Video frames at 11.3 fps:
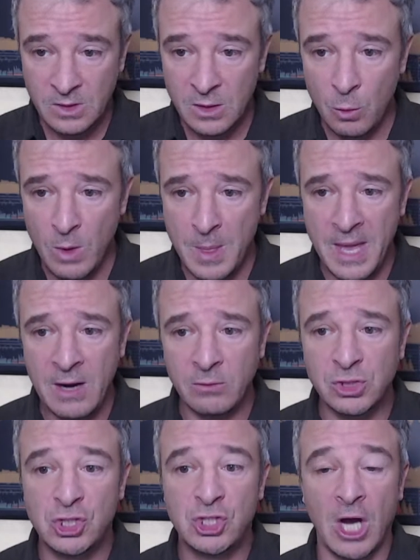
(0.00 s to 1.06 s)
when
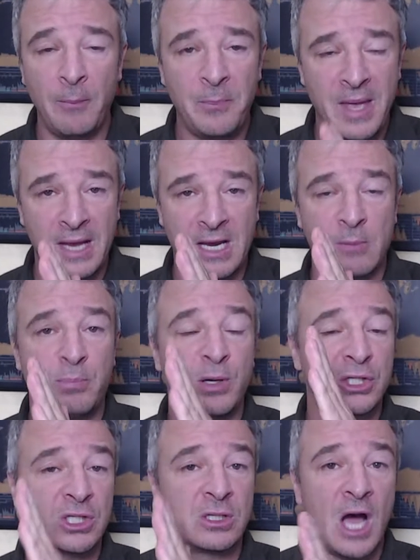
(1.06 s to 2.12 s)
they jump in and
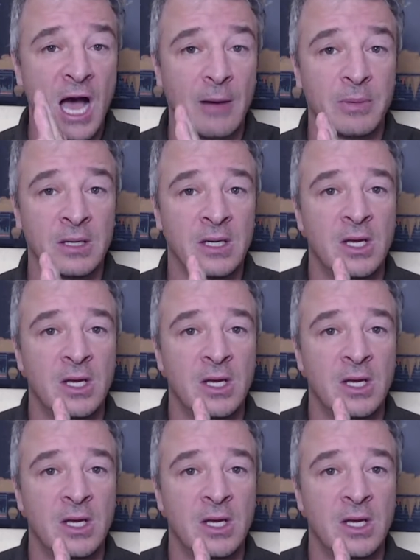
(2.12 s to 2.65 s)
push it up,